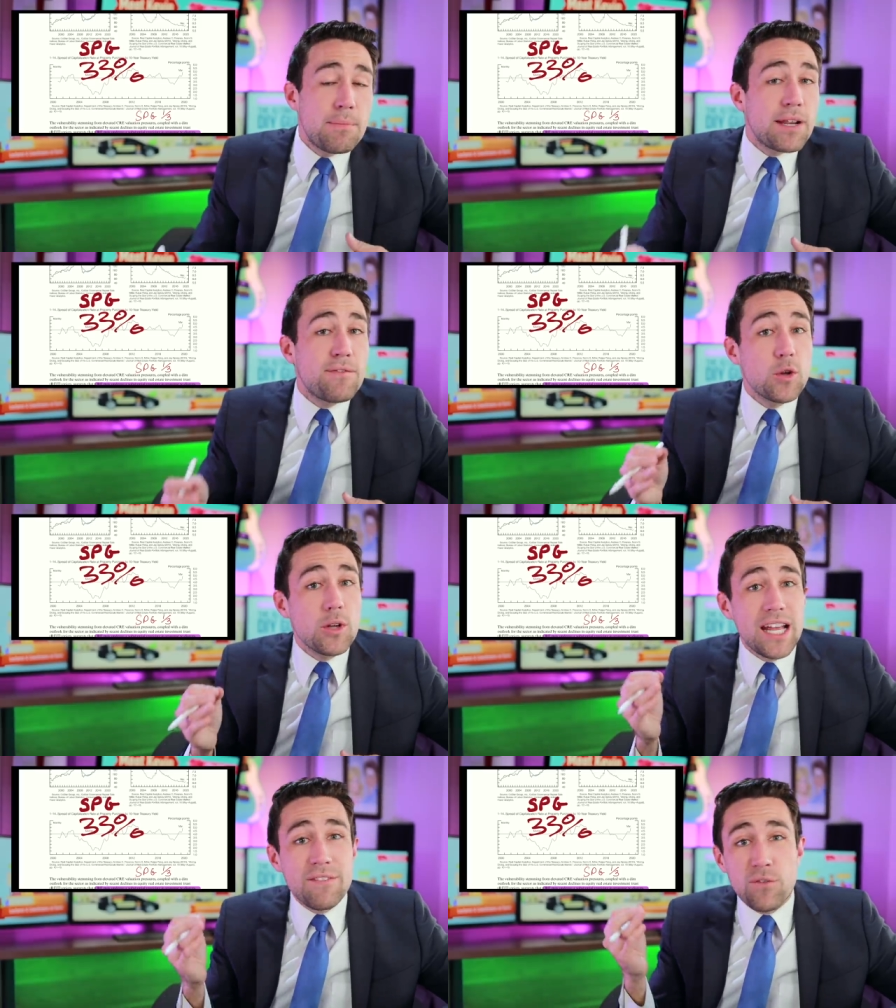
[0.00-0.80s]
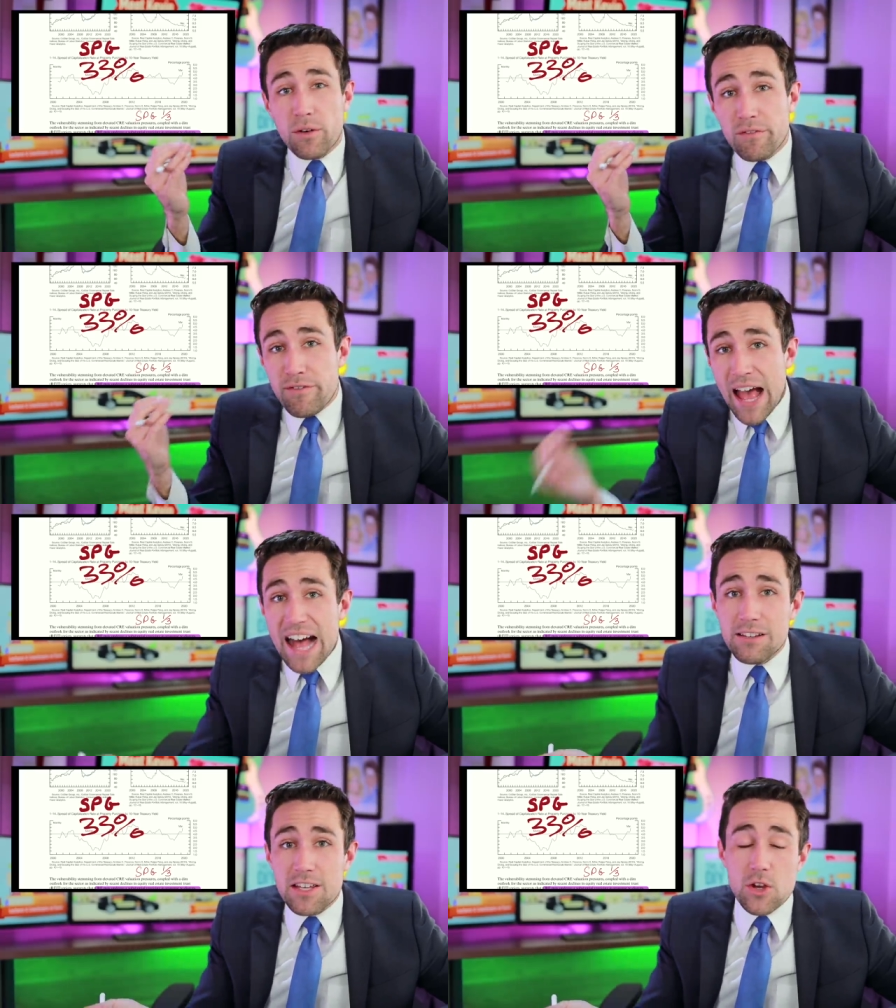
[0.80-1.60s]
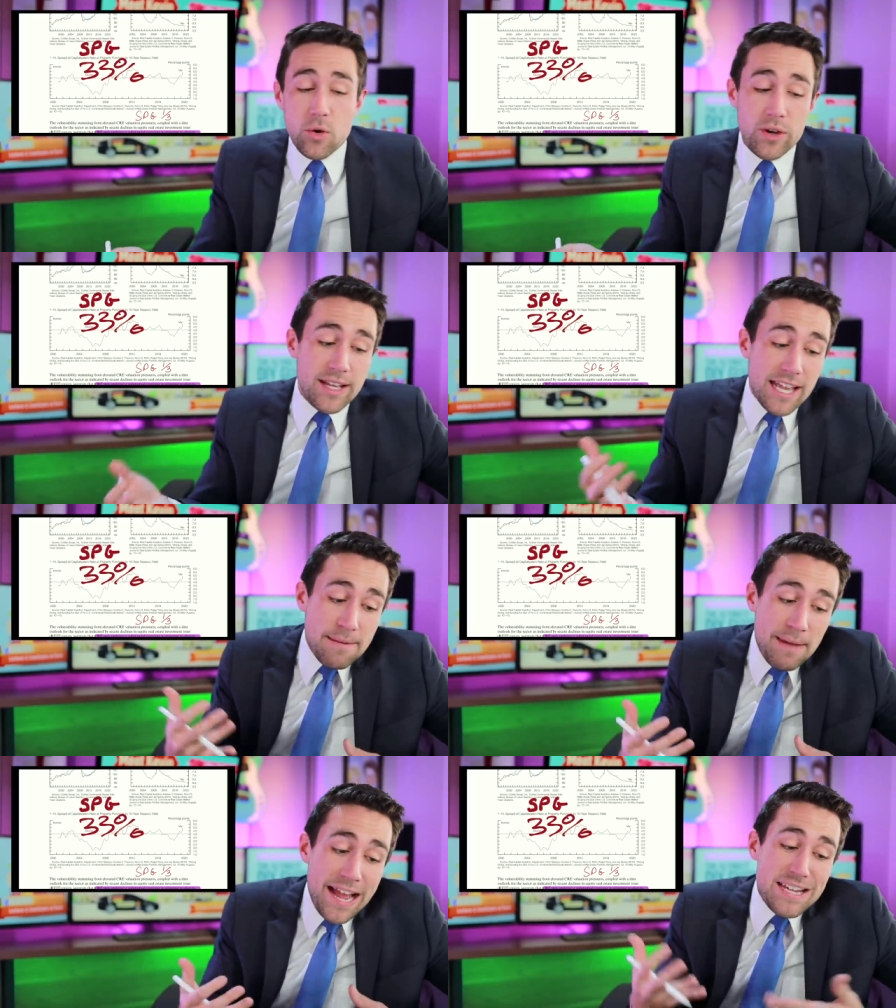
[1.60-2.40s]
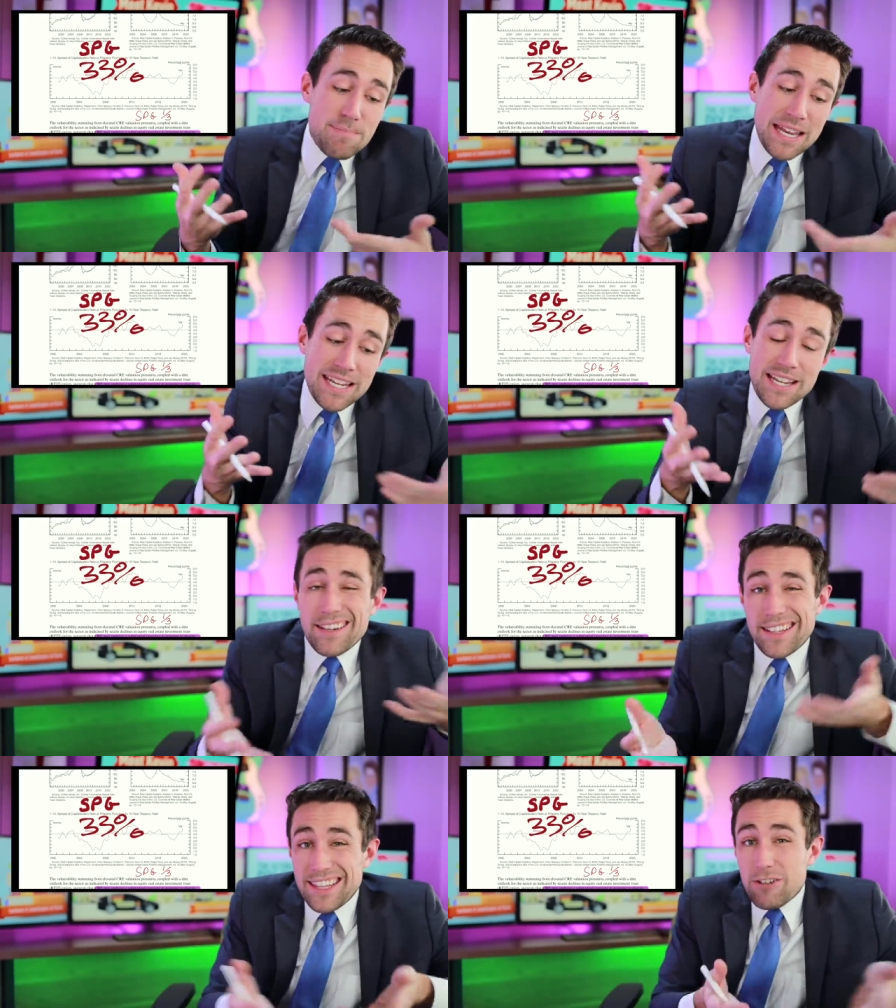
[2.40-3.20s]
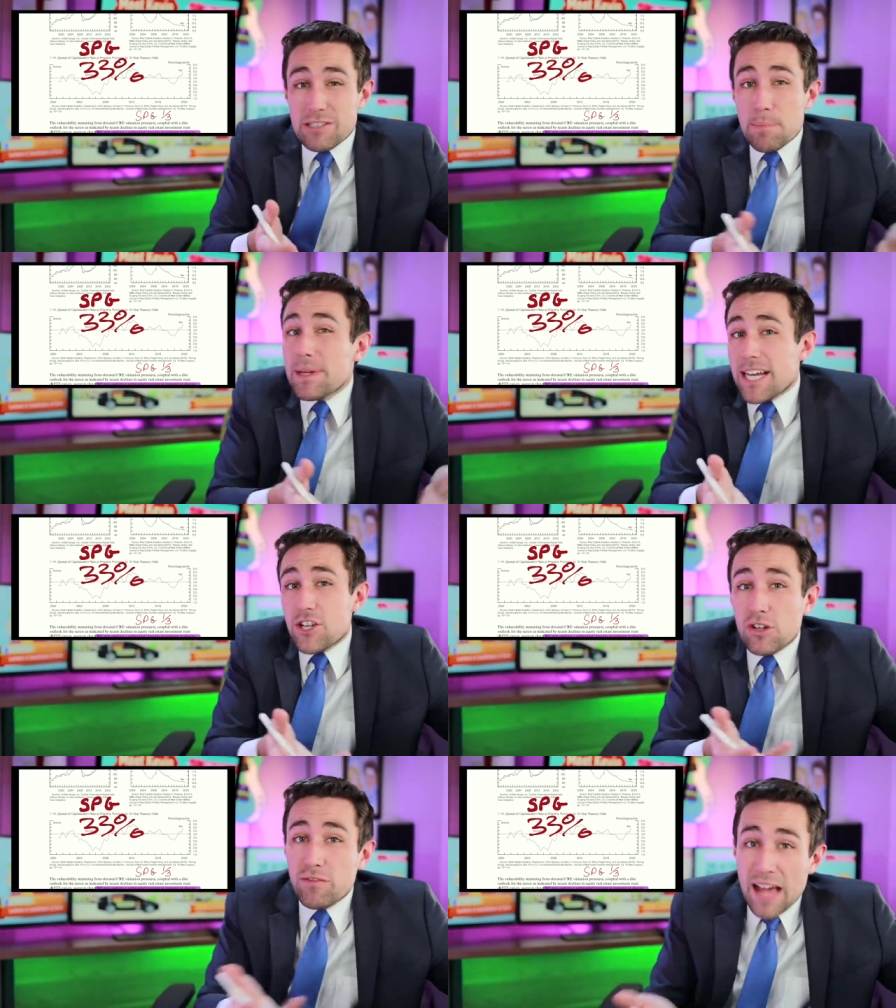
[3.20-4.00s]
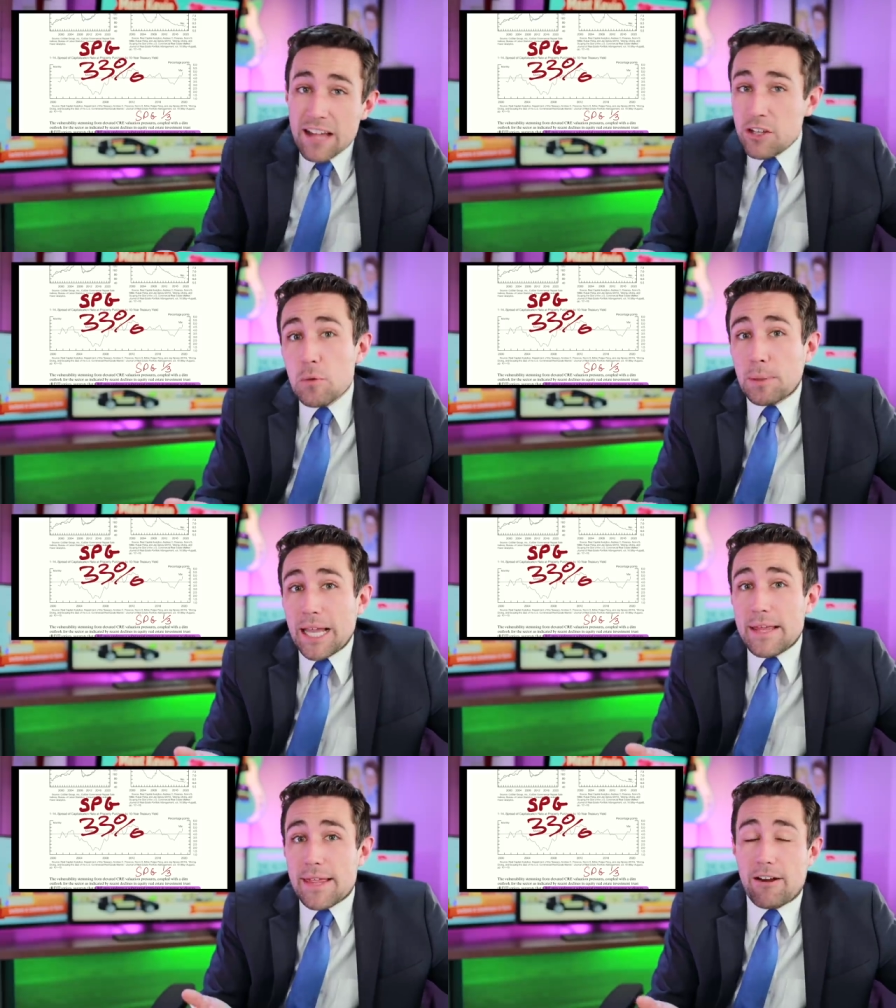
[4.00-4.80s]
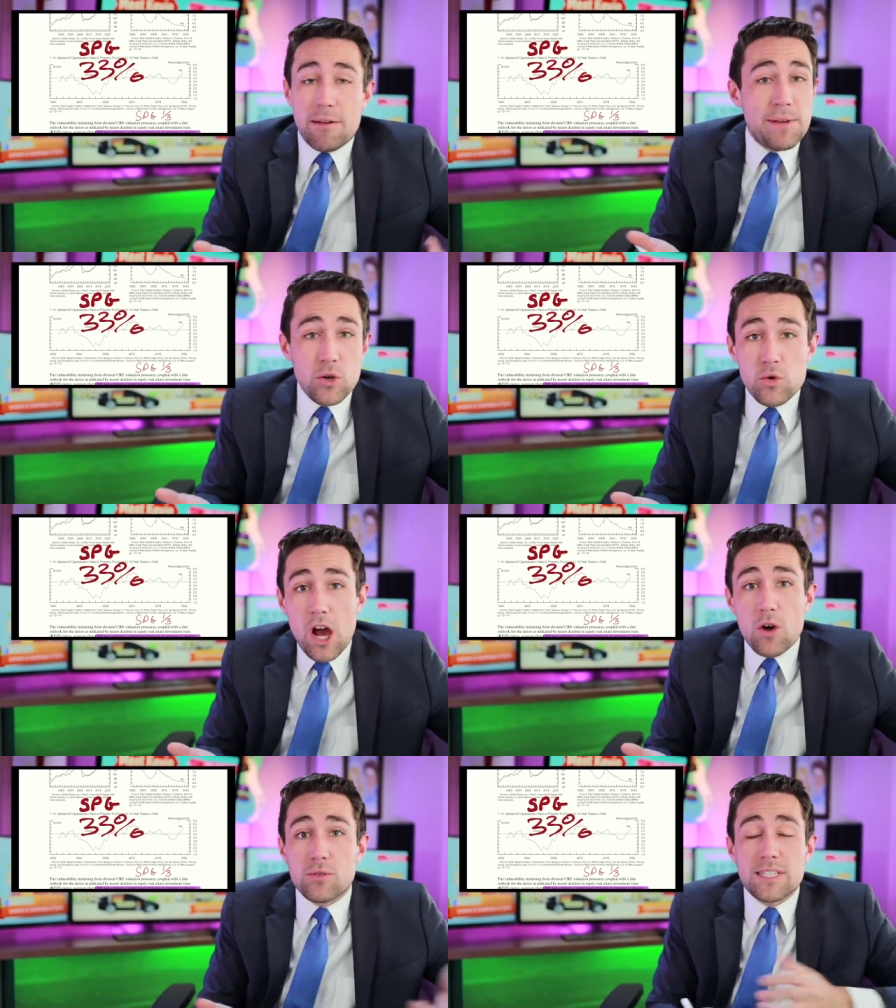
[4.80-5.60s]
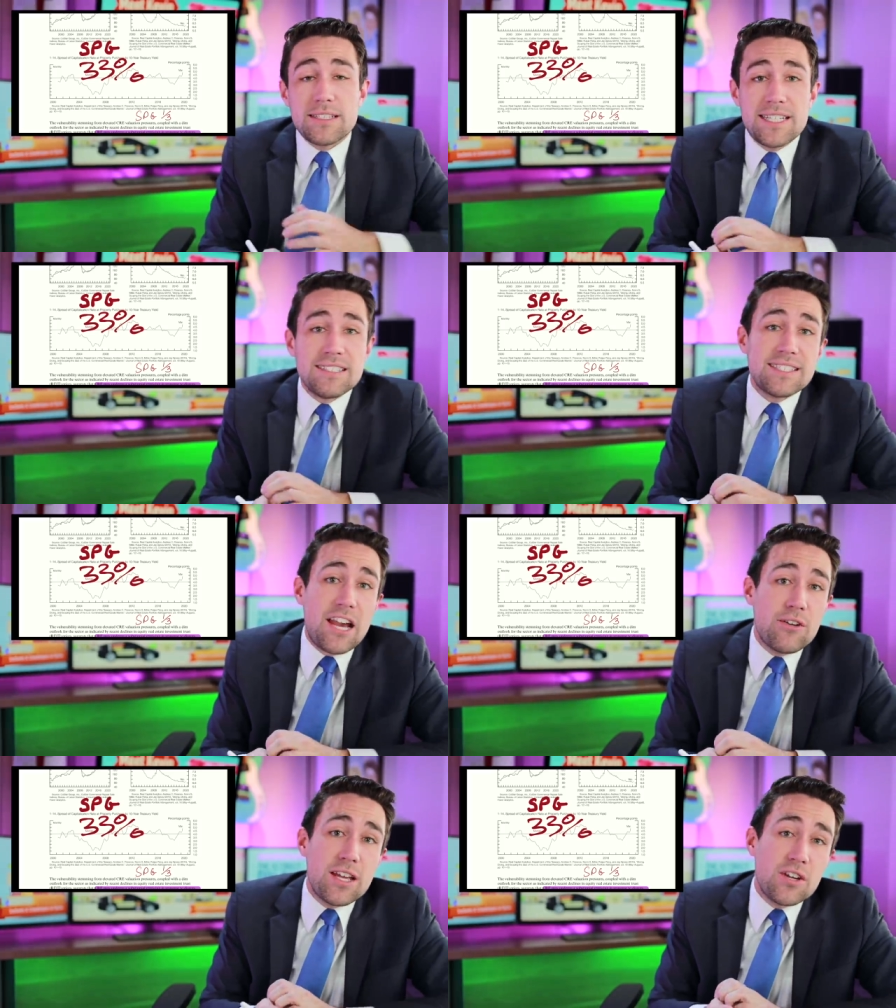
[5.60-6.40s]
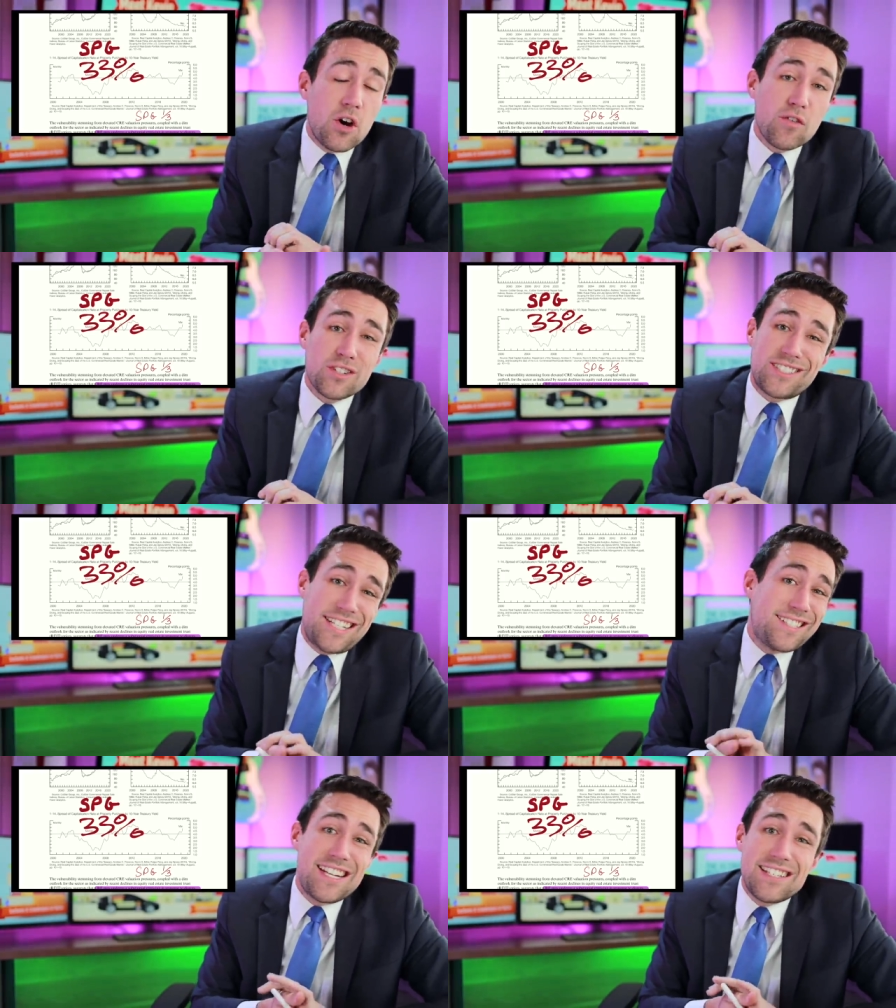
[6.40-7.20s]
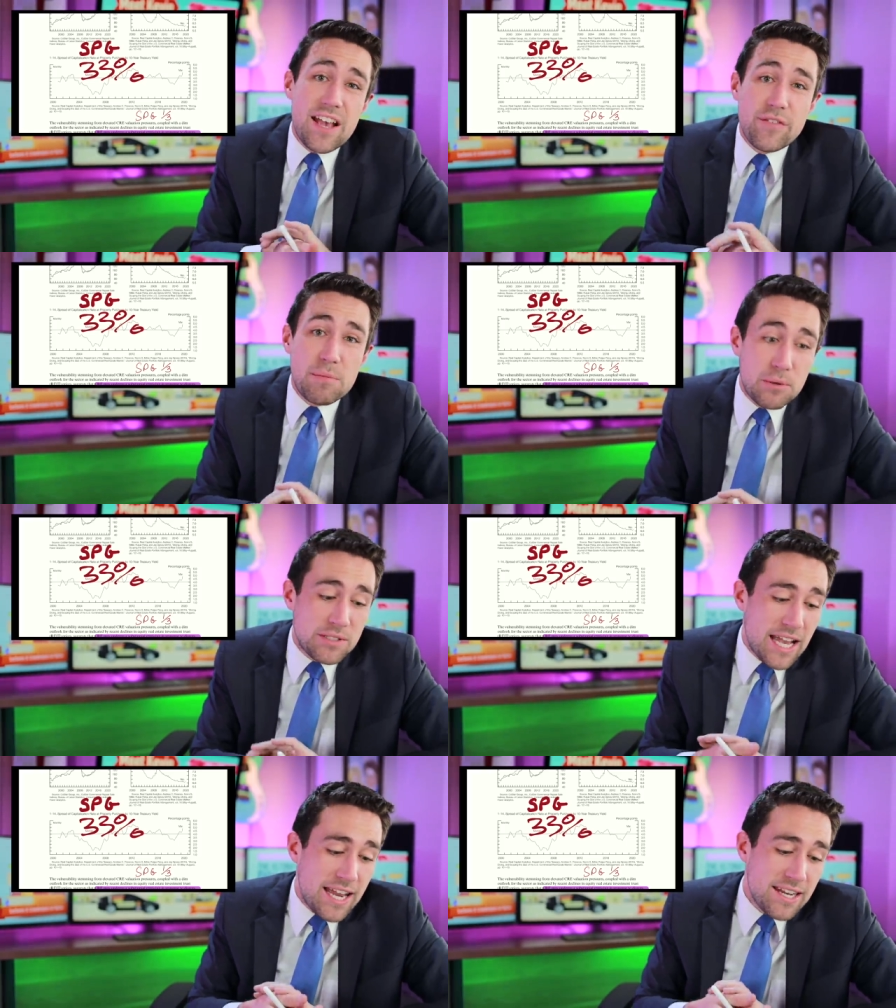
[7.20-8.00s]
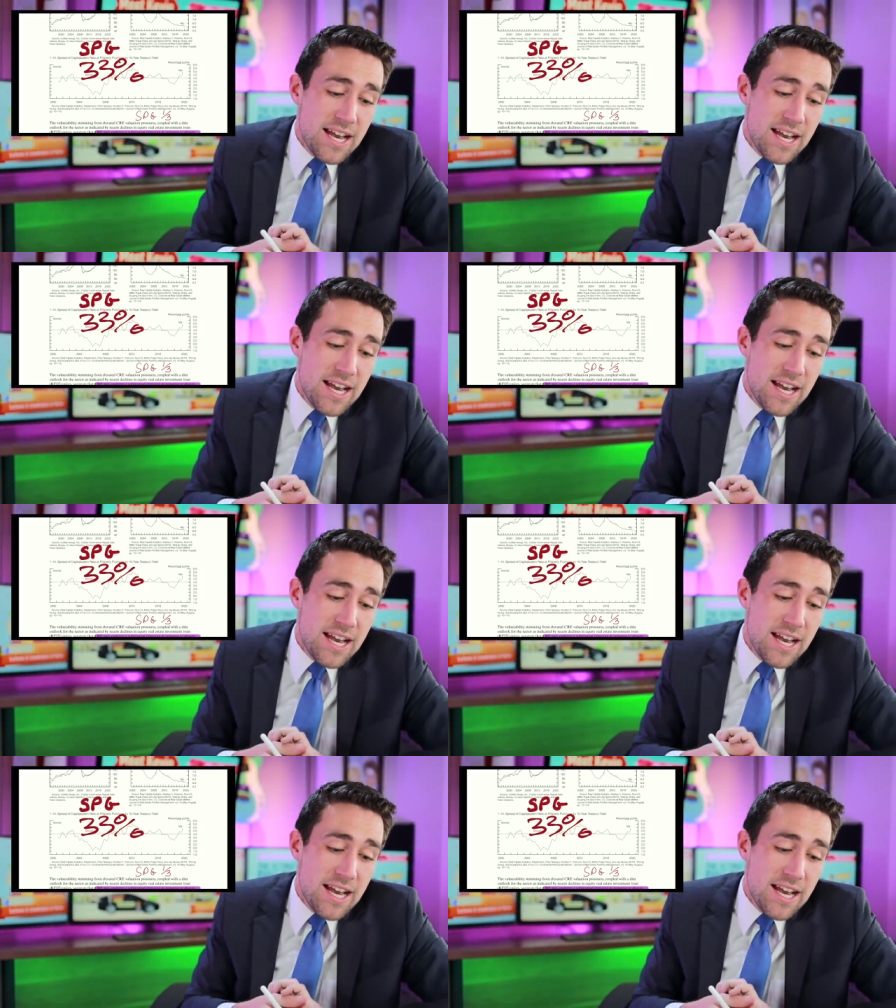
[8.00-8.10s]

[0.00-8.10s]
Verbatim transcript: But if you're looking for value, in my opinion, there's a potential value play there. I mean, who knows? It's discounted over 67%.